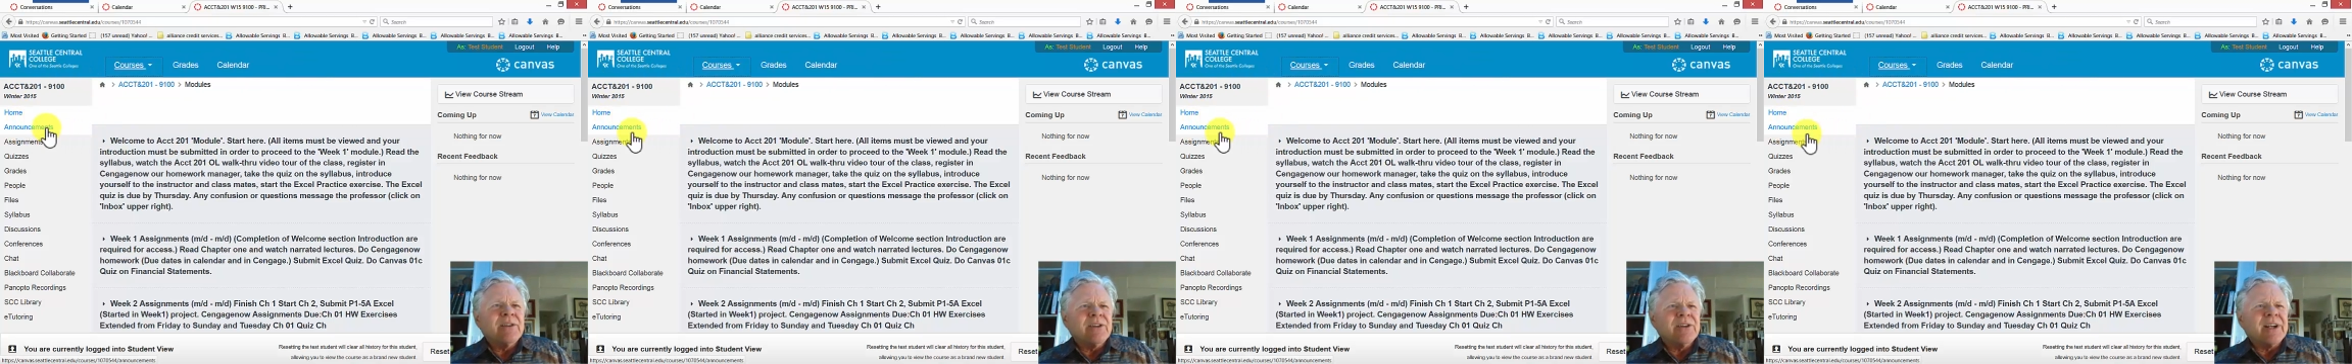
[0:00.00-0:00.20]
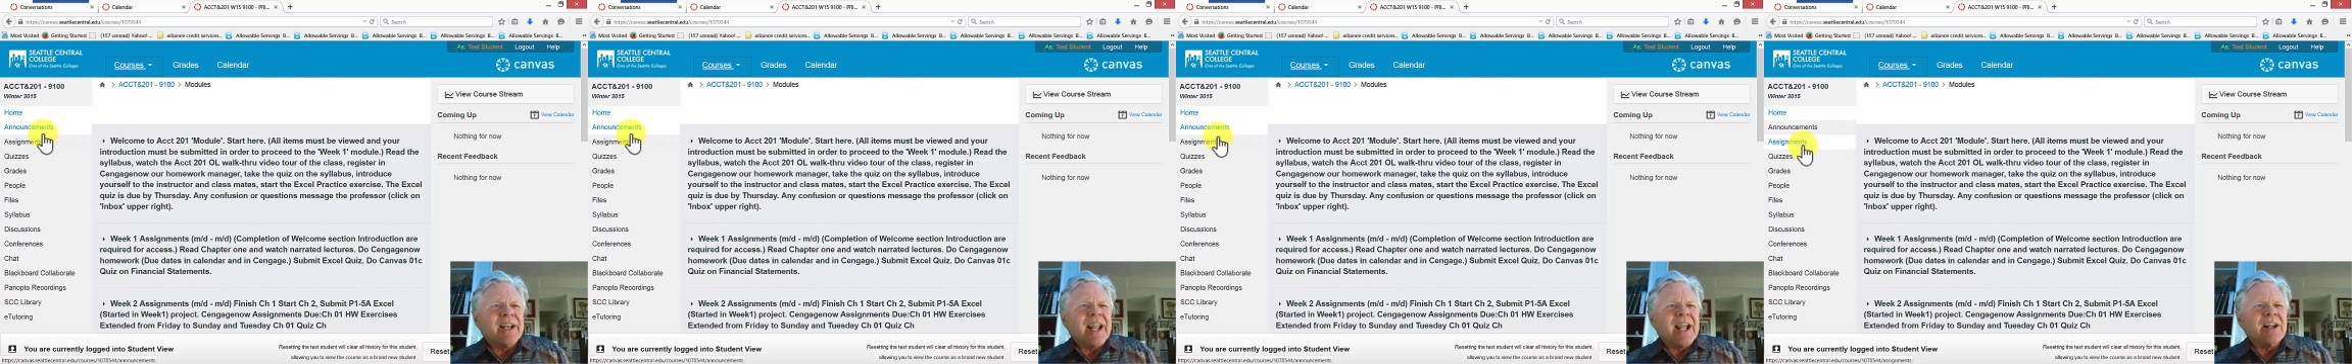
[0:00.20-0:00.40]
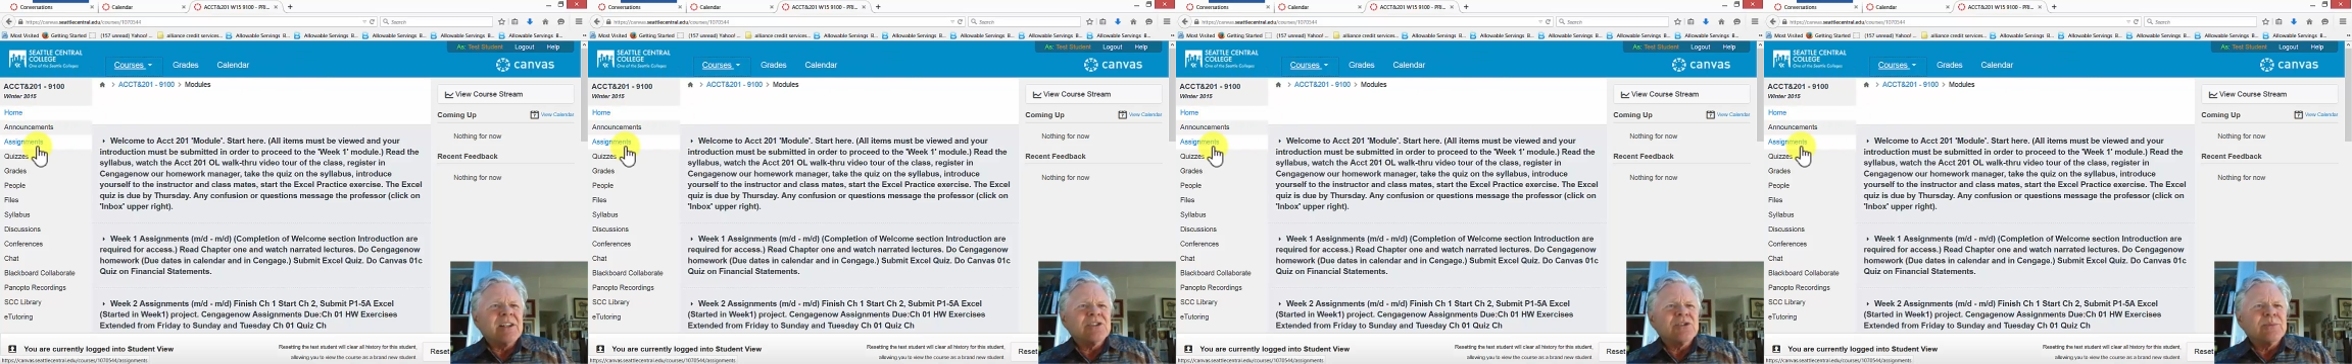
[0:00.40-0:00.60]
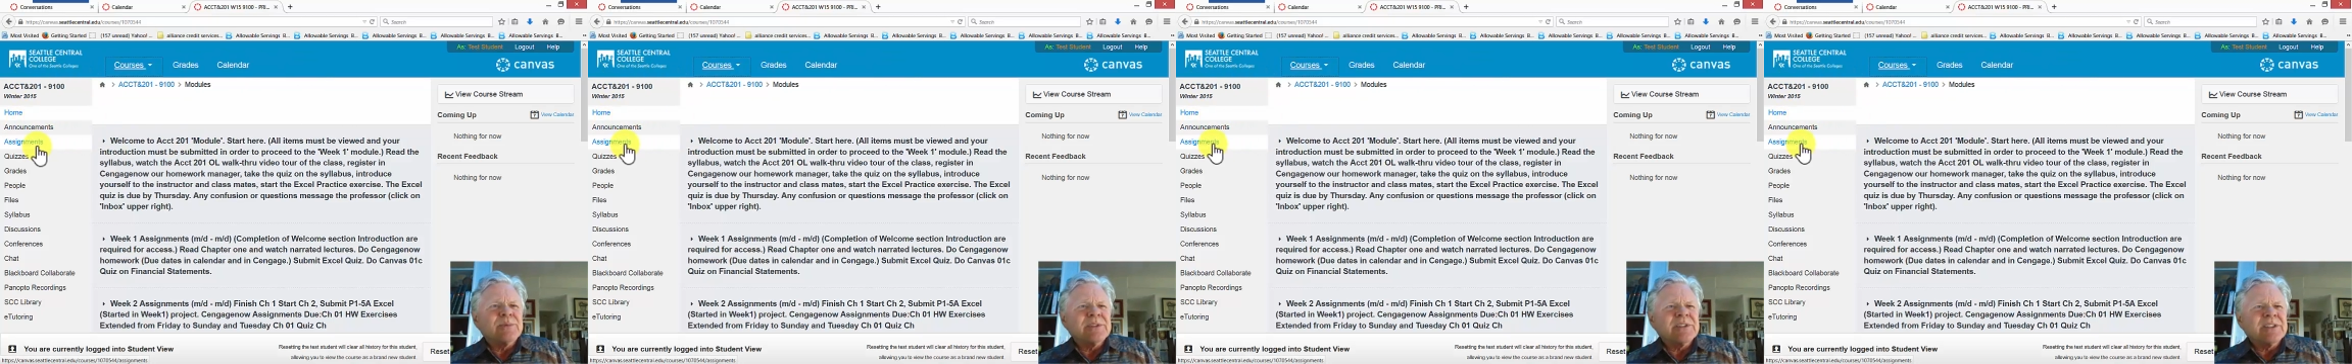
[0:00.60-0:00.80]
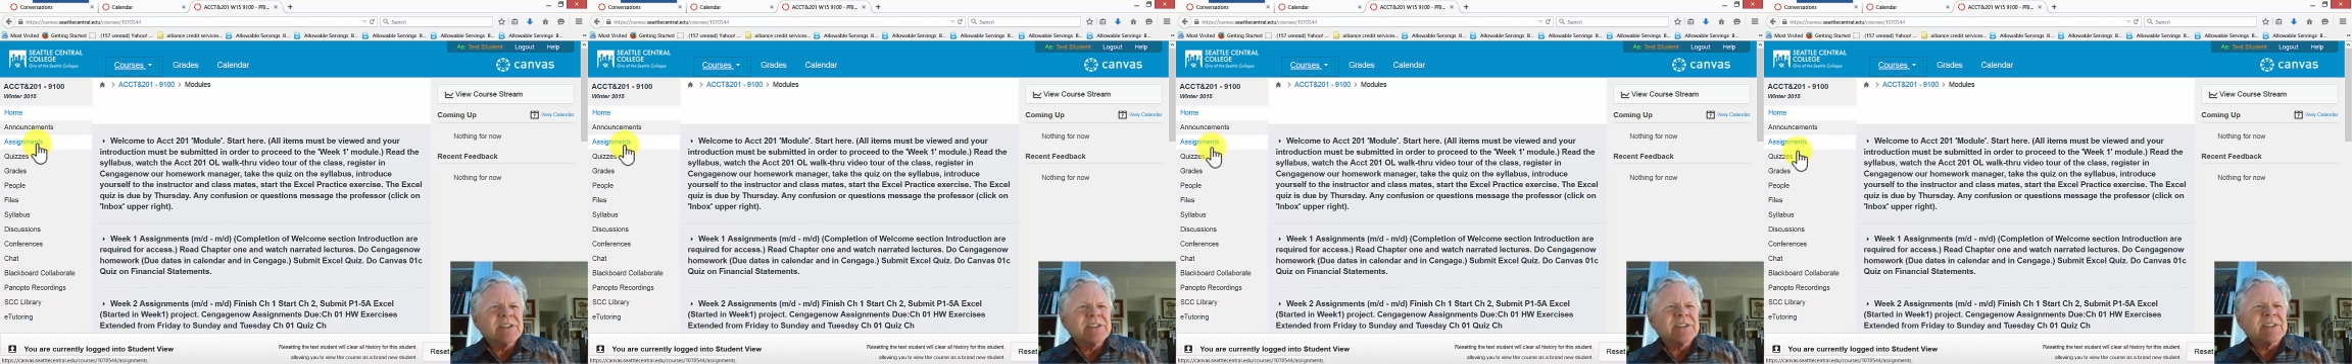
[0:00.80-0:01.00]
Your
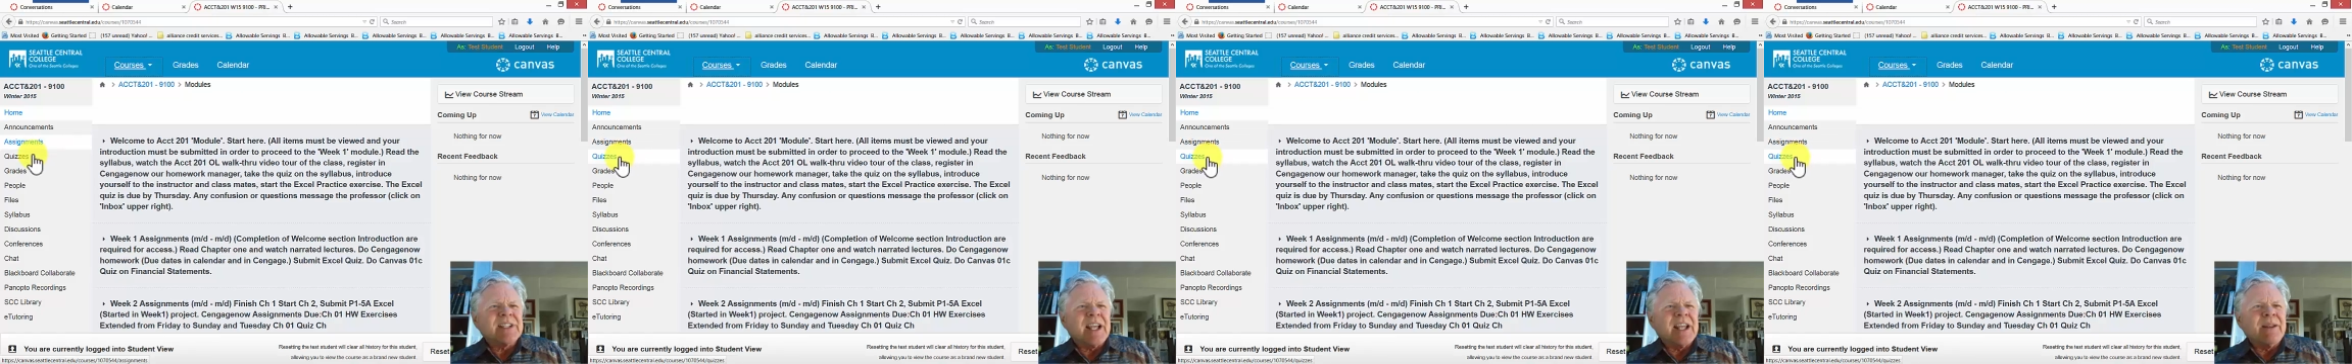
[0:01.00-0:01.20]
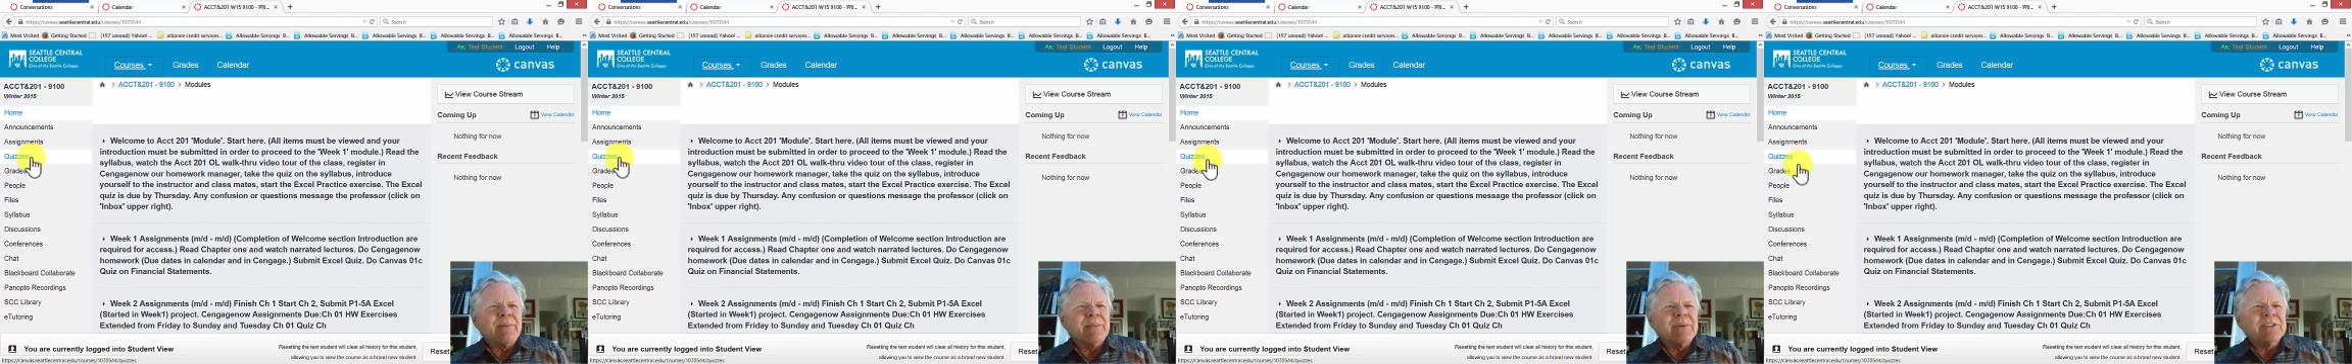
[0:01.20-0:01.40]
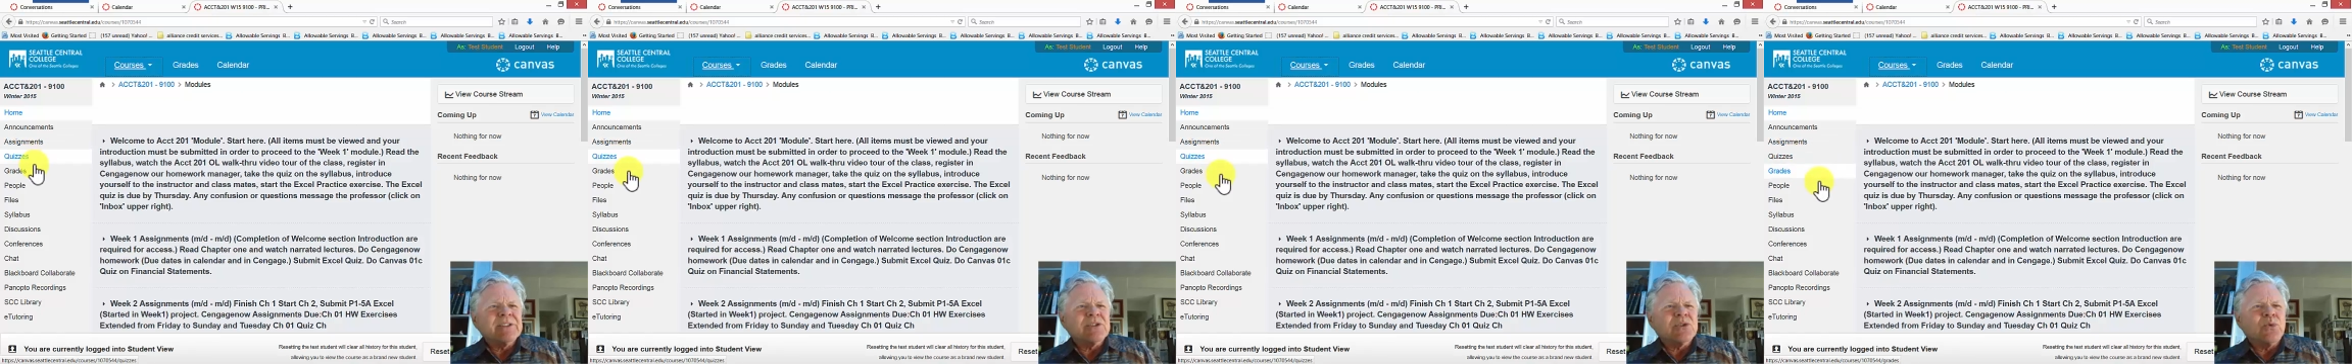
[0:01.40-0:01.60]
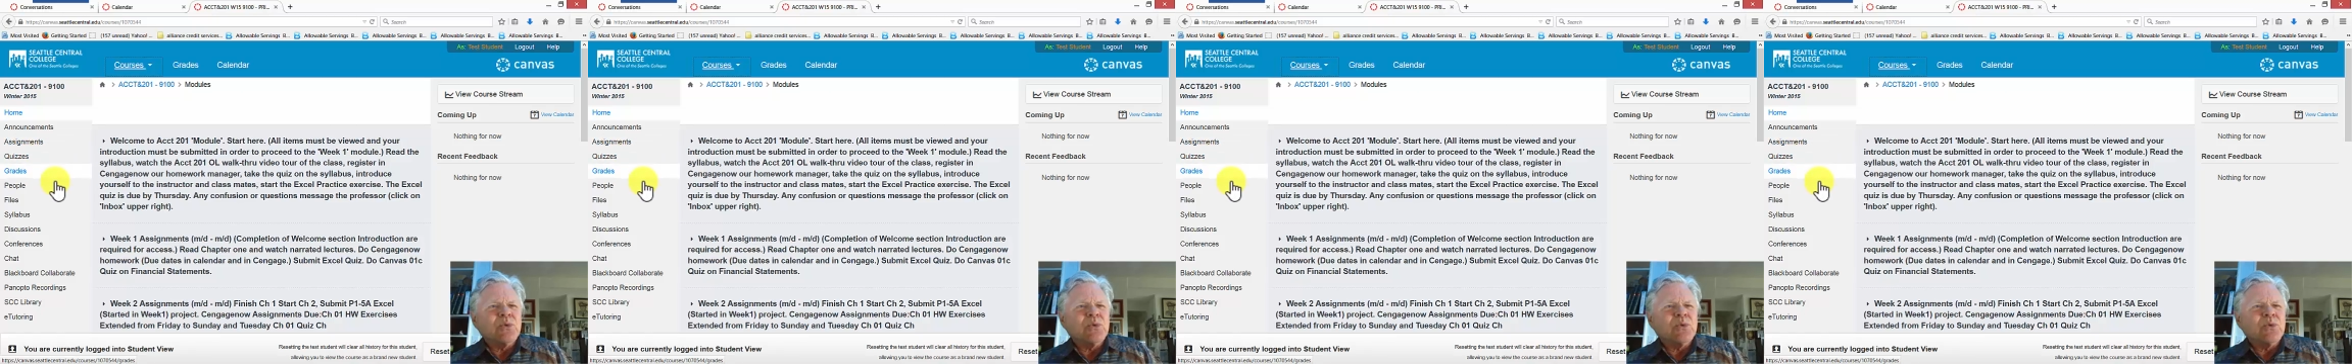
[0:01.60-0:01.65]
announcements, assignments,